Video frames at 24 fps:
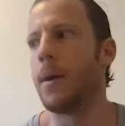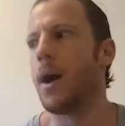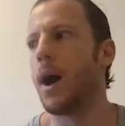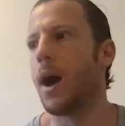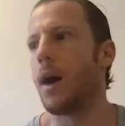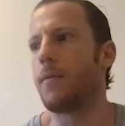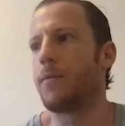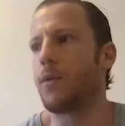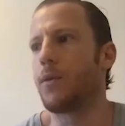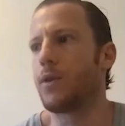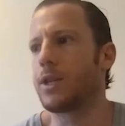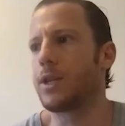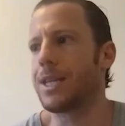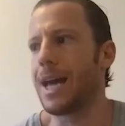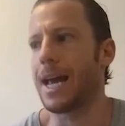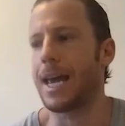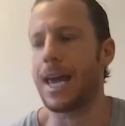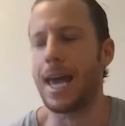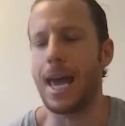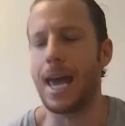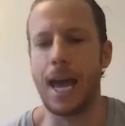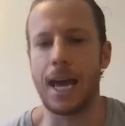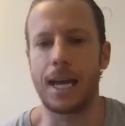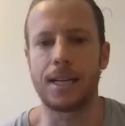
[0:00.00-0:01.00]
Unfortunately, I
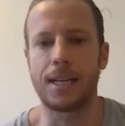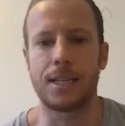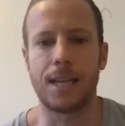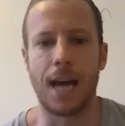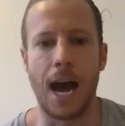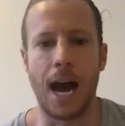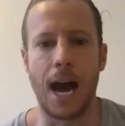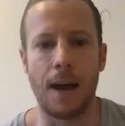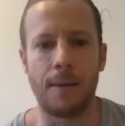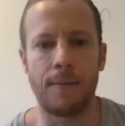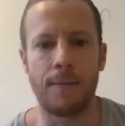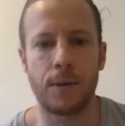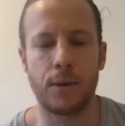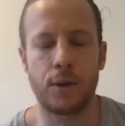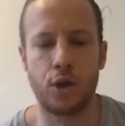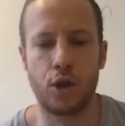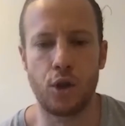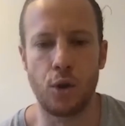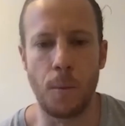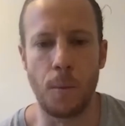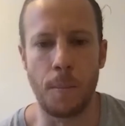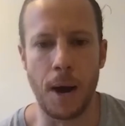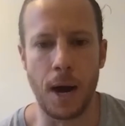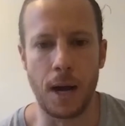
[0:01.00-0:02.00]
can't dive
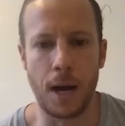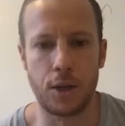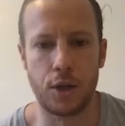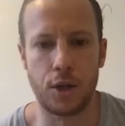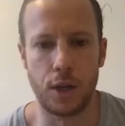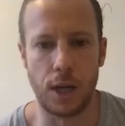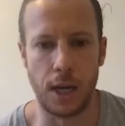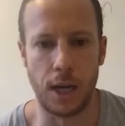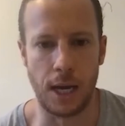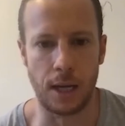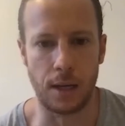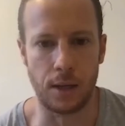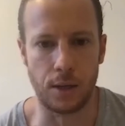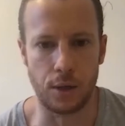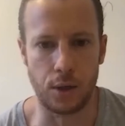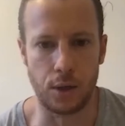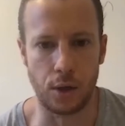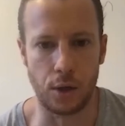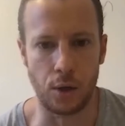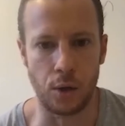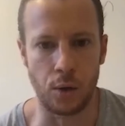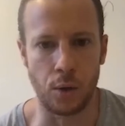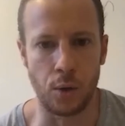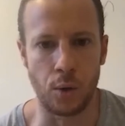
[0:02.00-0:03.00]
too much
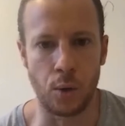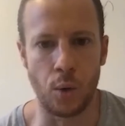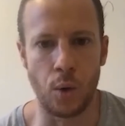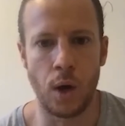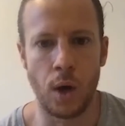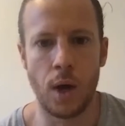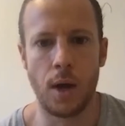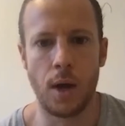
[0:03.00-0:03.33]
into